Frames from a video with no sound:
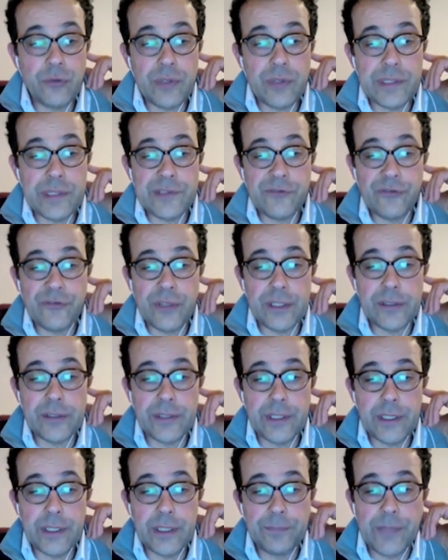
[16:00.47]

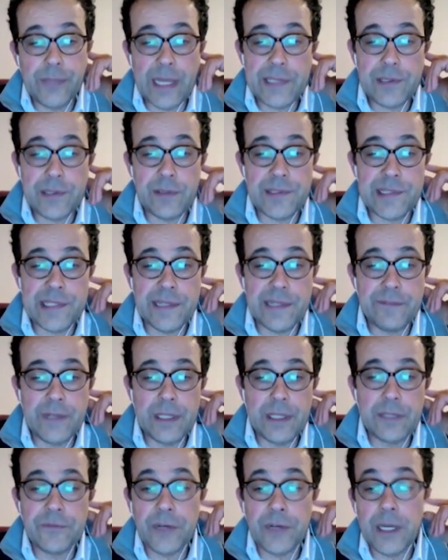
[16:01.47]
judiciary based on
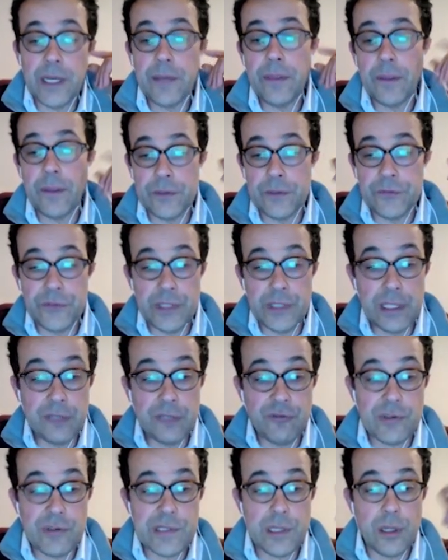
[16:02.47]
civil rather than
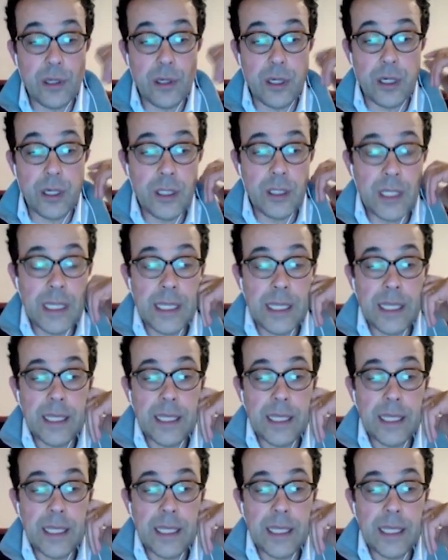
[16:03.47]
religious law.